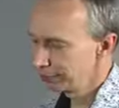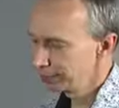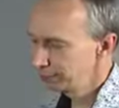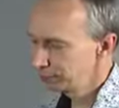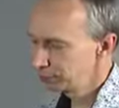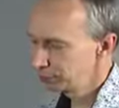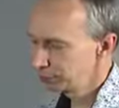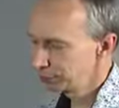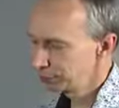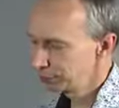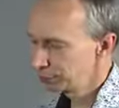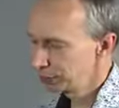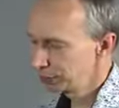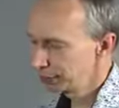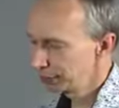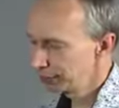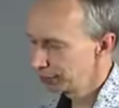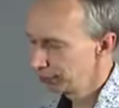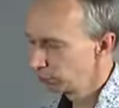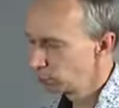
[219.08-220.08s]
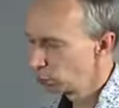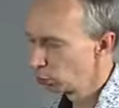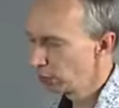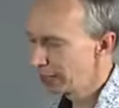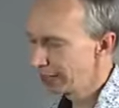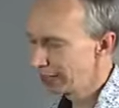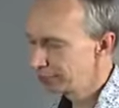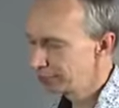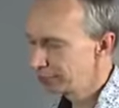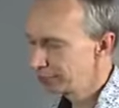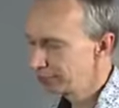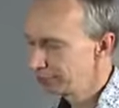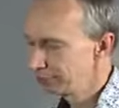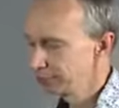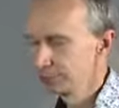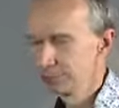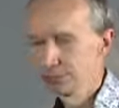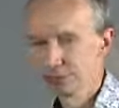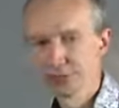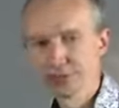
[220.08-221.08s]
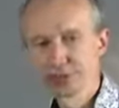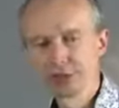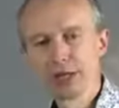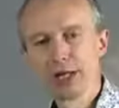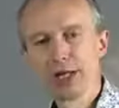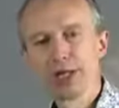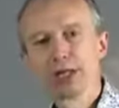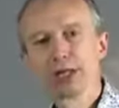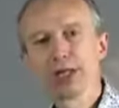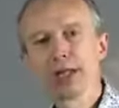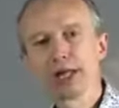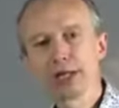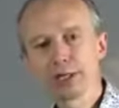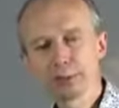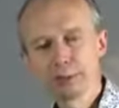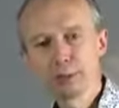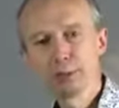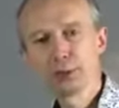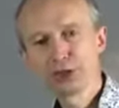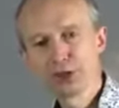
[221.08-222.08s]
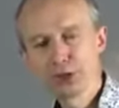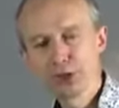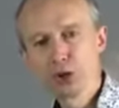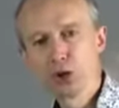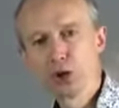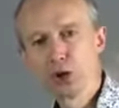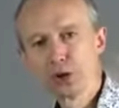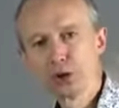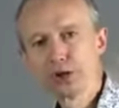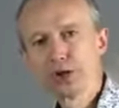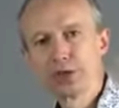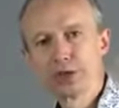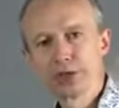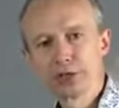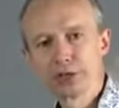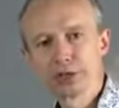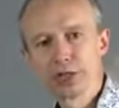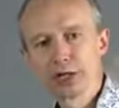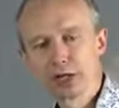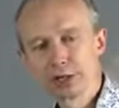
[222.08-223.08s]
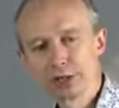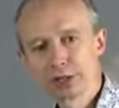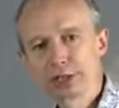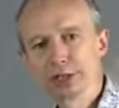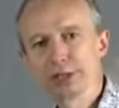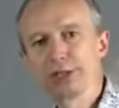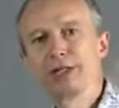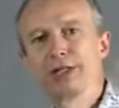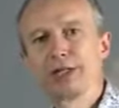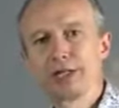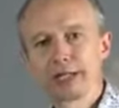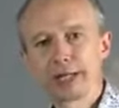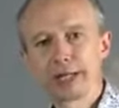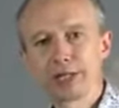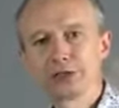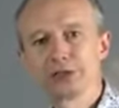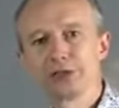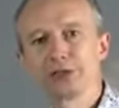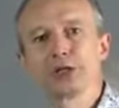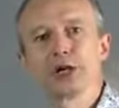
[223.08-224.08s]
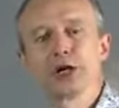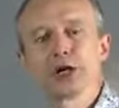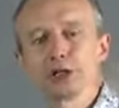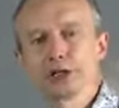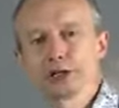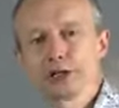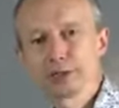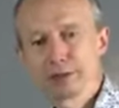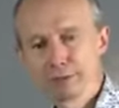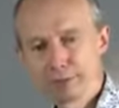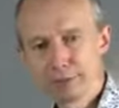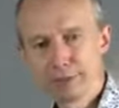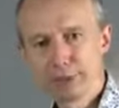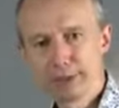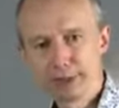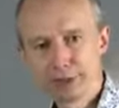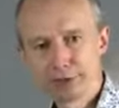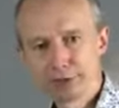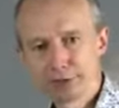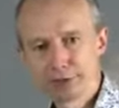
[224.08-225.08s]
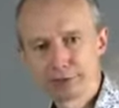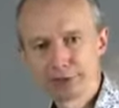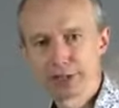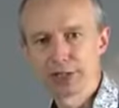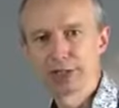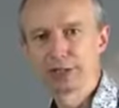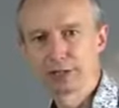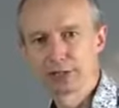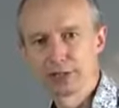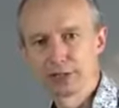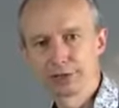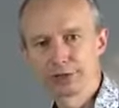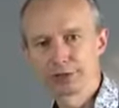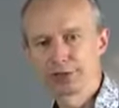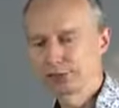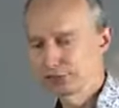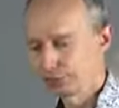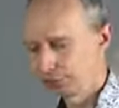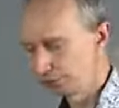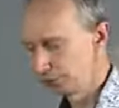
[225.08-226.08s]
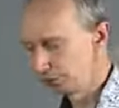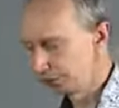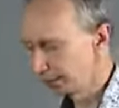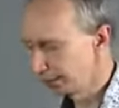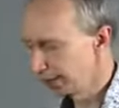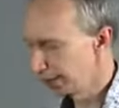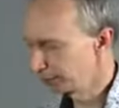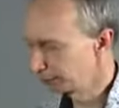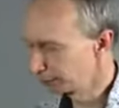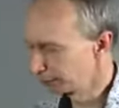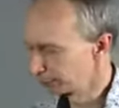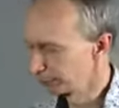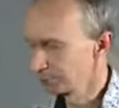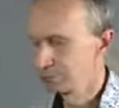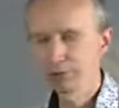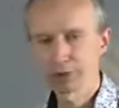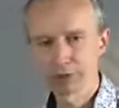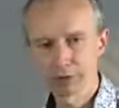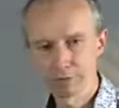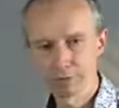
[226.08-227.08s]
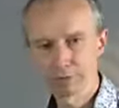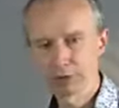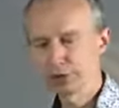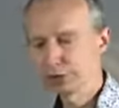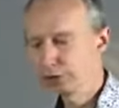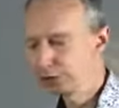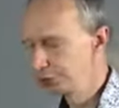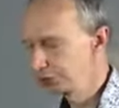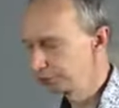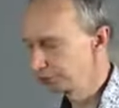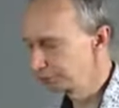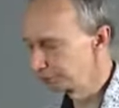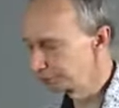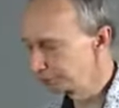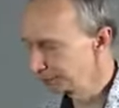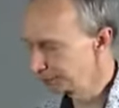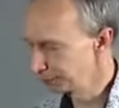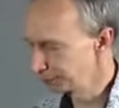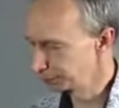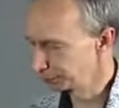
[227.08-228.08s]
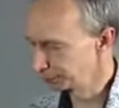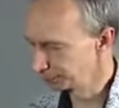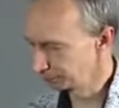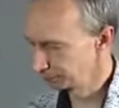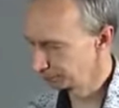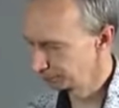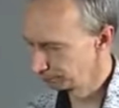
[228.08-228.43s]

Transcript: keep switching in more ND filters, like putting on darker and darker pairs of sunglasses on the camera, a very useful feature.